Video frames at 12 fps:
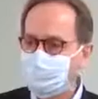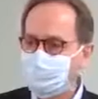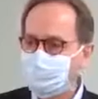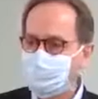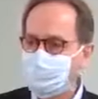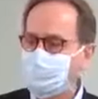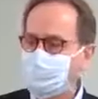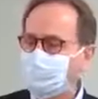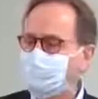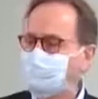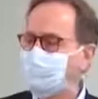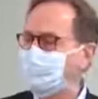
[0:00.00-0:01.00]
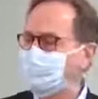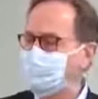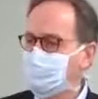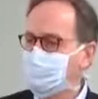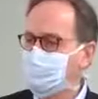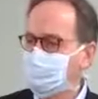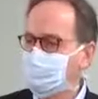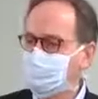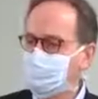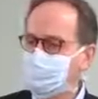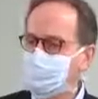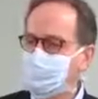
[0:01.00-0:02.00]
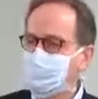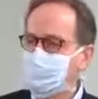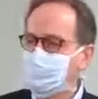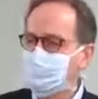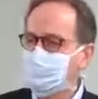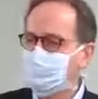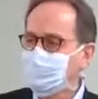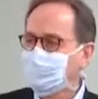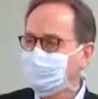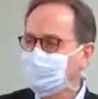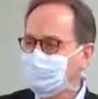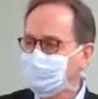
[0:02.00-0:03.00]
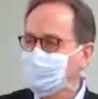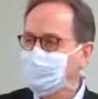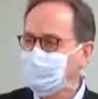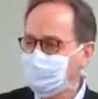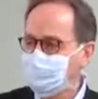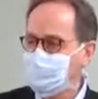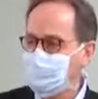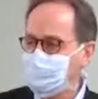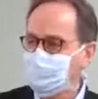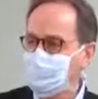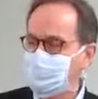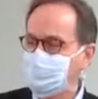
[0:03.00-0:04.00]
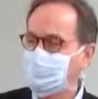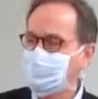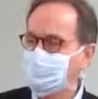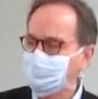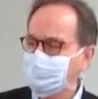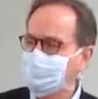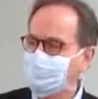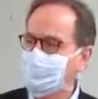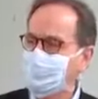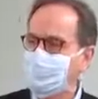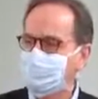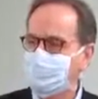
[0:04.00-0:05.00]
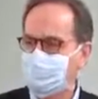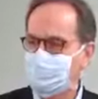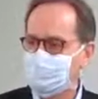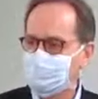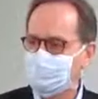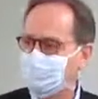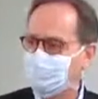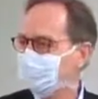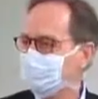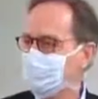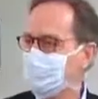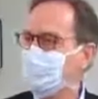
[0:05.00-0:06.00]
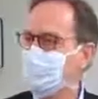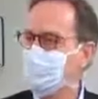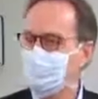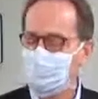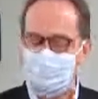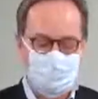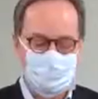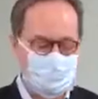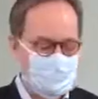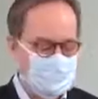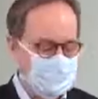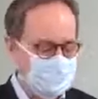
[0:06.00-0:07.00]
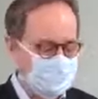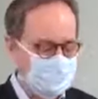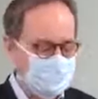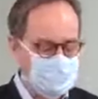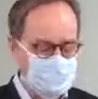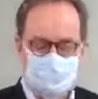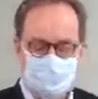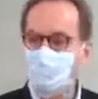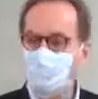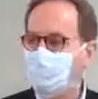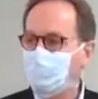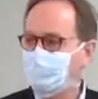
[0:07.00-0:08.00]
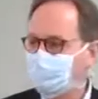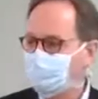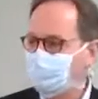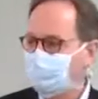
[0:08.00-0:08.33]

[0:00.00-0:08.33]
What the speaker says: year, more than 2 years. So my recommendation in this area, specific area, is not to wait.